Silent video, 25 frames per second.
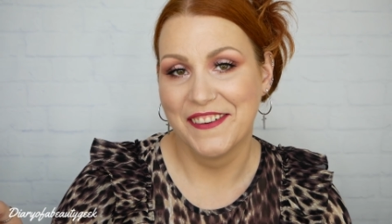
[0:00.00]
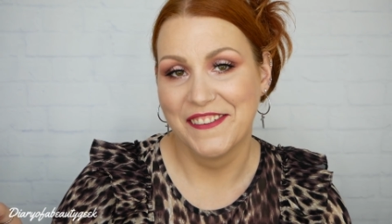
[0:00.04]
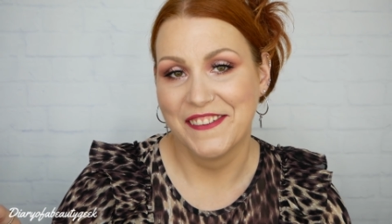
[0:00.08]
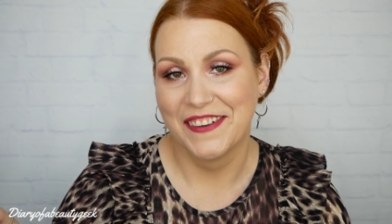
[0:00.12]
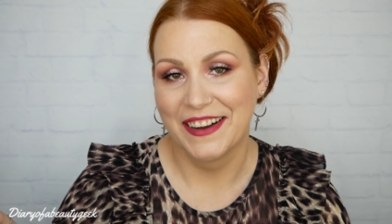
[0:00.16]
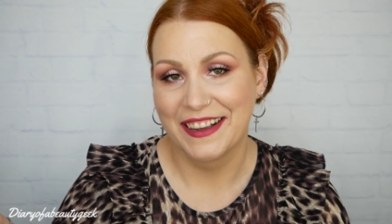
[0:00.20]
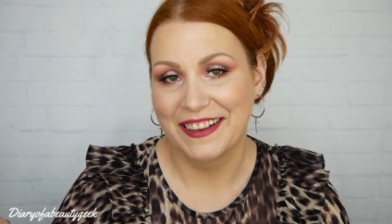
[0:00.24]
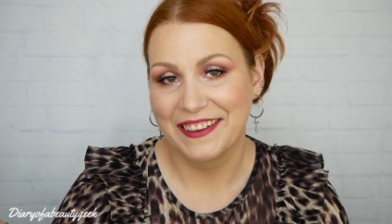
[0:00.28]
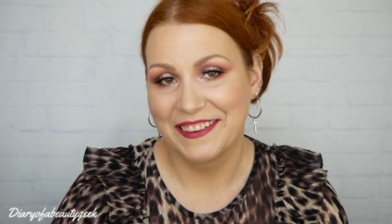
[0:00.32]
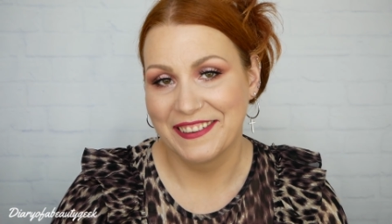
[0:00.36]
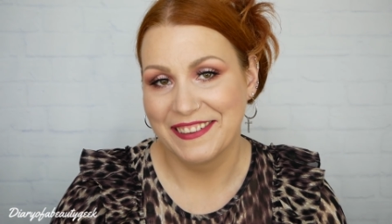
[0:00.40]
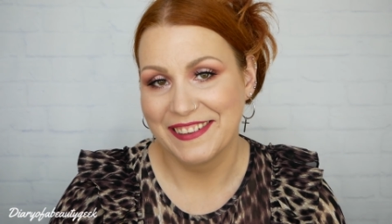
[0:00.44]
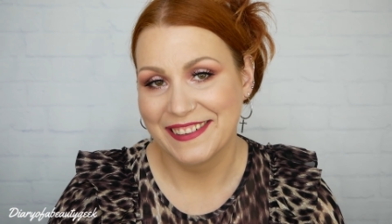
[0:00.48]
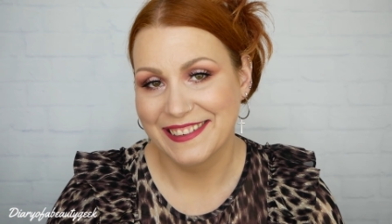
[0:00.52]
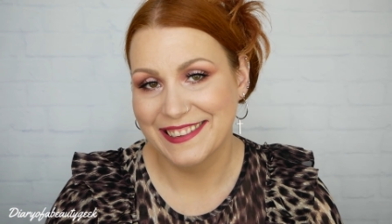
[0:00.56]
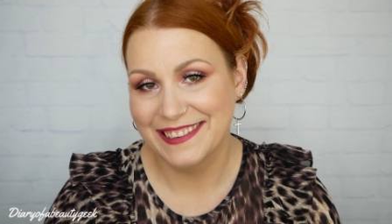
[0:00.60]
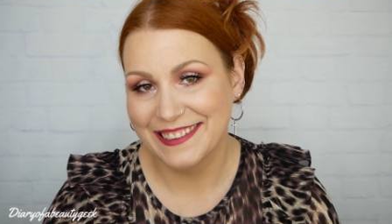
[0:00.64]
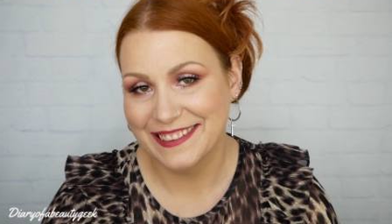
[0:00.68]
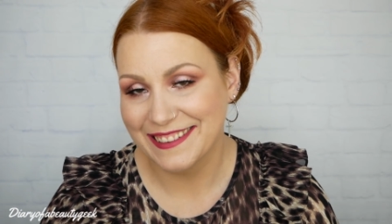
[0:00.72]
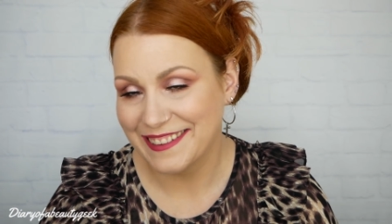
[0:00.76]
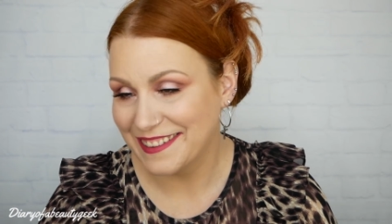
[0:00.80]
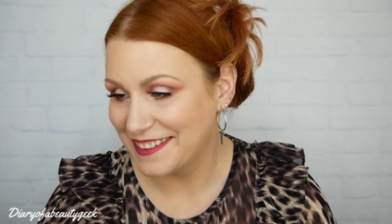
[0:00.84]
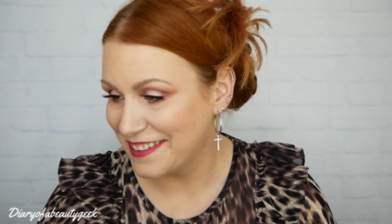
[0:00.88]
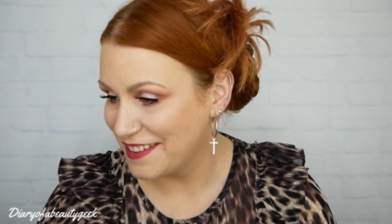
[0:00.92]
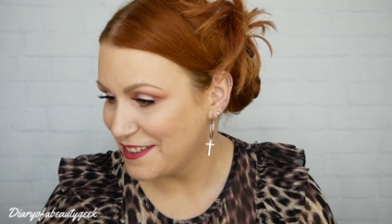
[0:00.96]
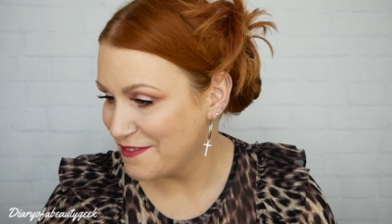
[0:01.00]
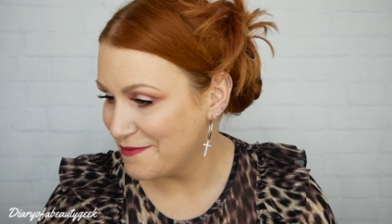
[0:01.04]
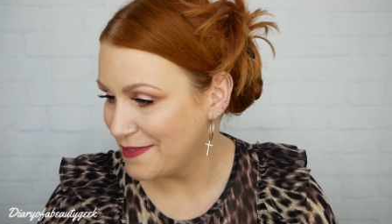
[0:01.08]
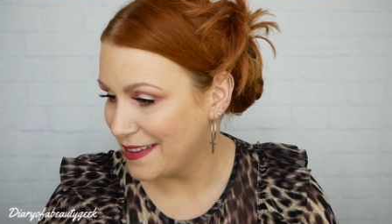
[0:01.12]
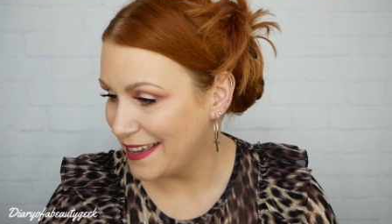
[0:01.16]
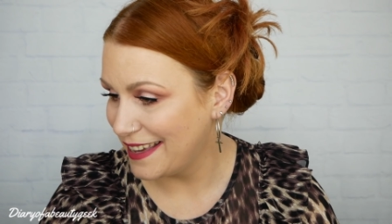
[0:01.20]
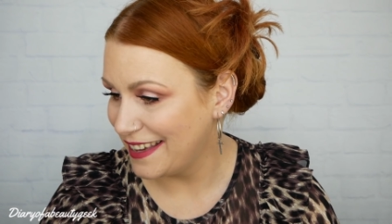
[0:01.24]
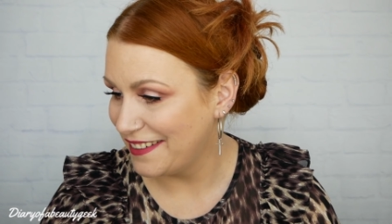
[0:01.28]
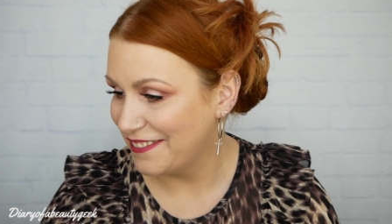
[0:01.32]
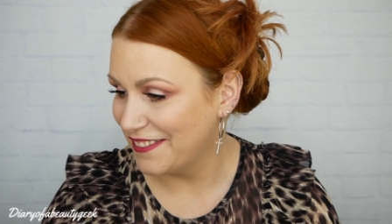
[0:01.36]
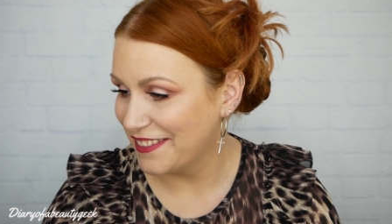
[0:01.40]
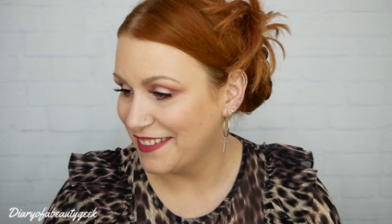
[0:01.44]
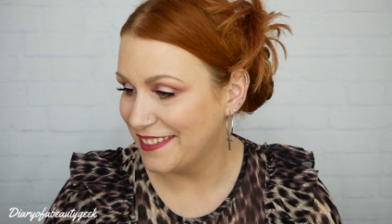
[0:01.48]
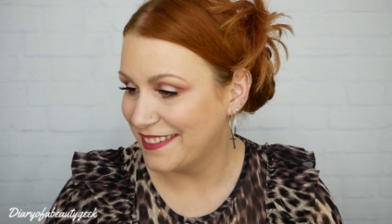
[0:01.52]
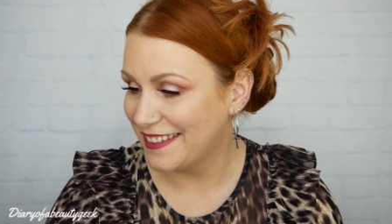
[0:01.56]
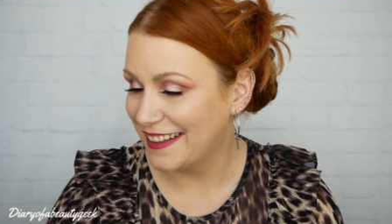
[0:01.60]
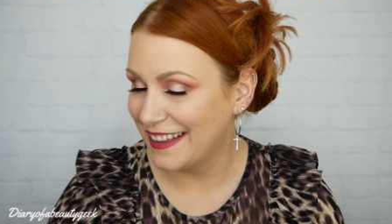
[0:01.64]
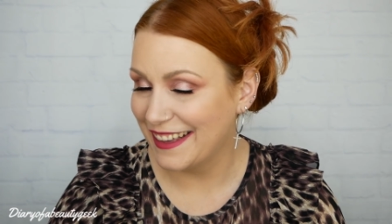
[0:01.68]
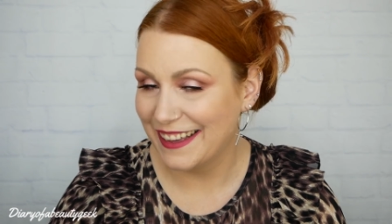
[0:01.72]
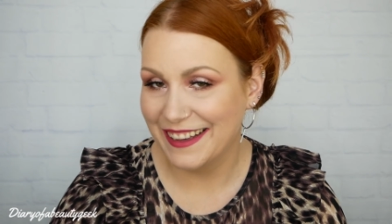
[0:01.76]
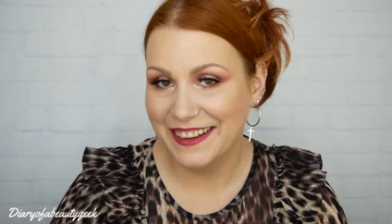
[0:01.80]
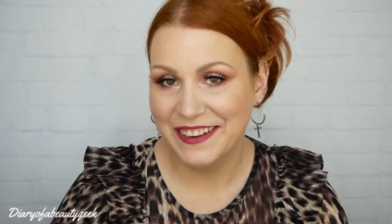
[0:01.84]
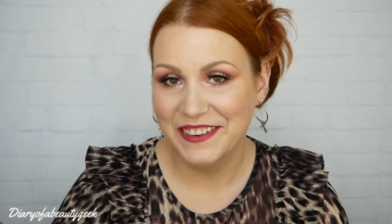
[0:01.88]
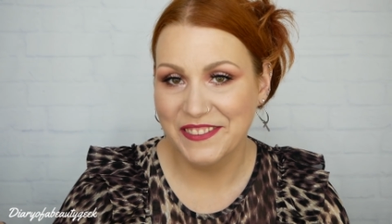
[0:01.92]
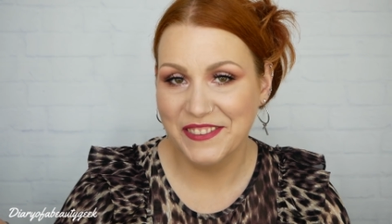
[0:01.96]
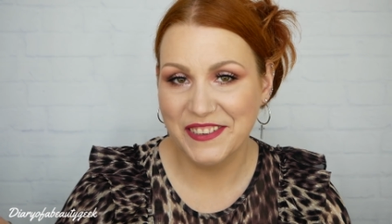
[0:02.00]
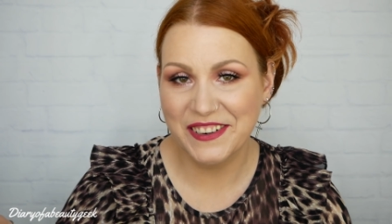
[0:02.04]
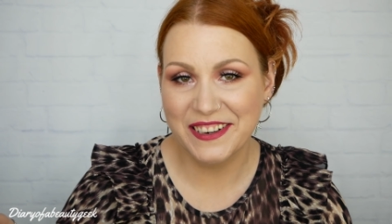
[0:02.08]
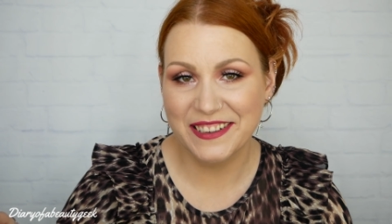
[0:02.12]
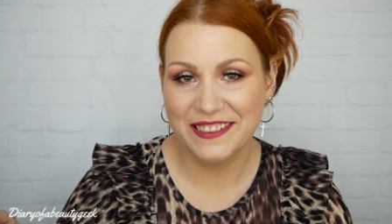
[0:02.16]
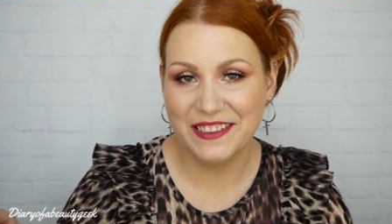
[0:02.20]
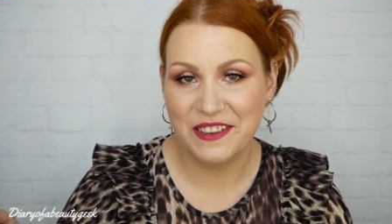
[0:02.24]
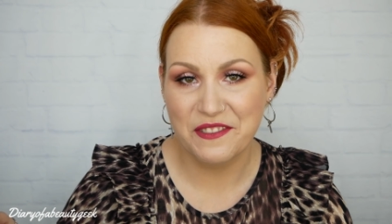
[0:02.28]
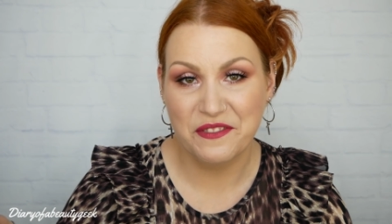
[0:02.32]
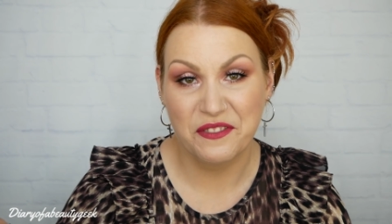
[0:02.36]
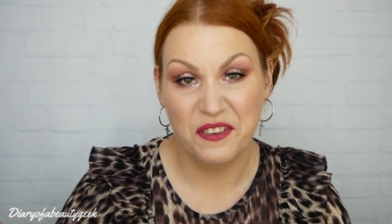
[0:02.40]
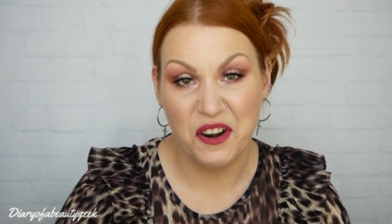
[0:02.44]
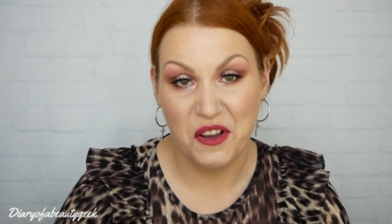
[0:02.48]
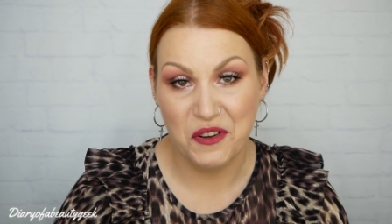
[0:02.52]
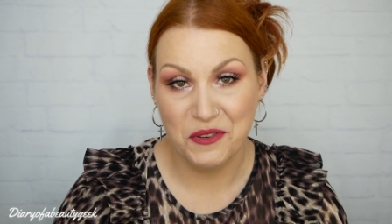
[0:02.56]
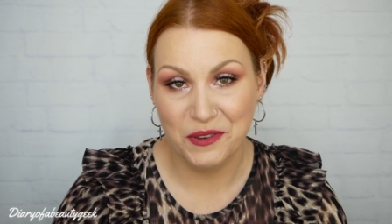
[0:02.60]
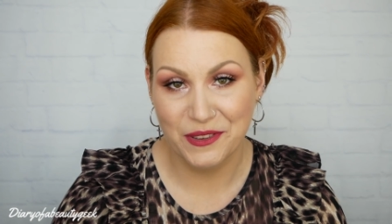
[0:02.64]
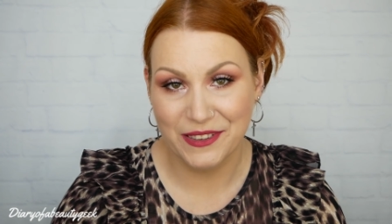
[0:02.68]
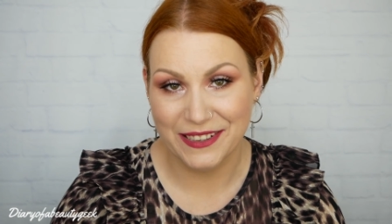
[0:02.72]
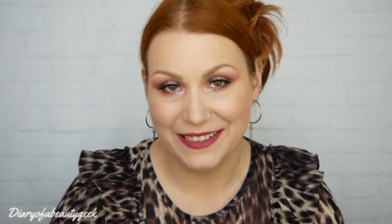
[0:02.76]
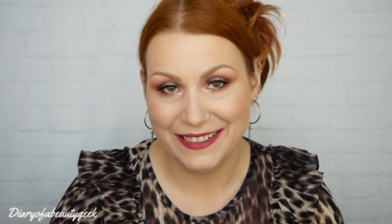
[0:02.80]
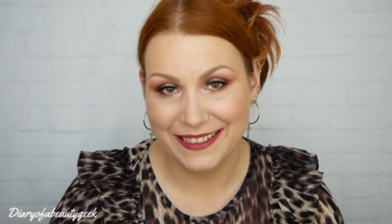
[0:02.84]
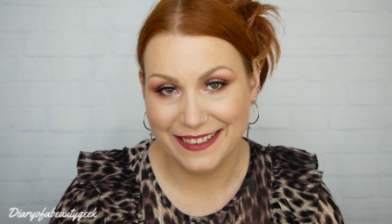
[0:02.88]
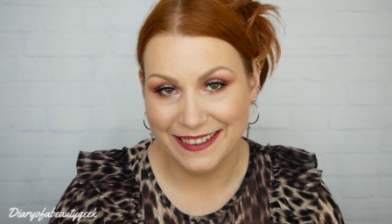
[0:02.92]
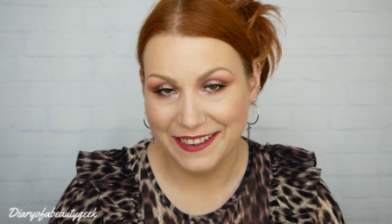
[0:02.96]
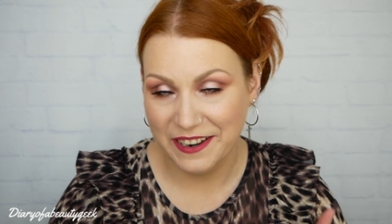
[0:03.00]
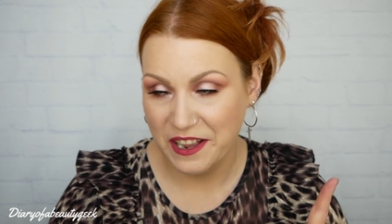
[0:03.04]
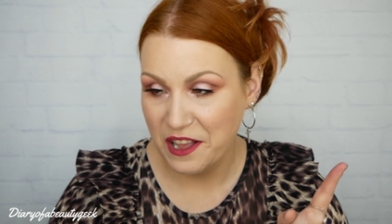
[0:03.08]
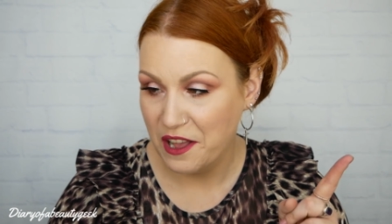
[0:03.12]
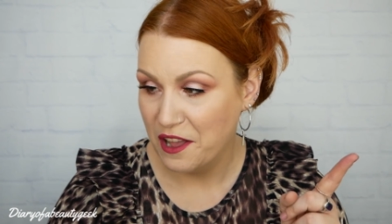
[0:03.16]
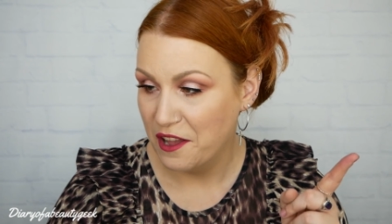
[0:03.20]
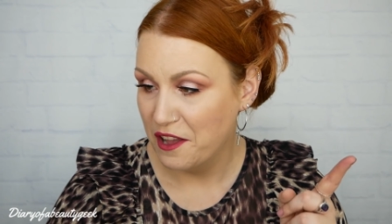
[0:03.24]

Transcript: Oh my gosh, is it going to be, what is it? What is it, Frozen?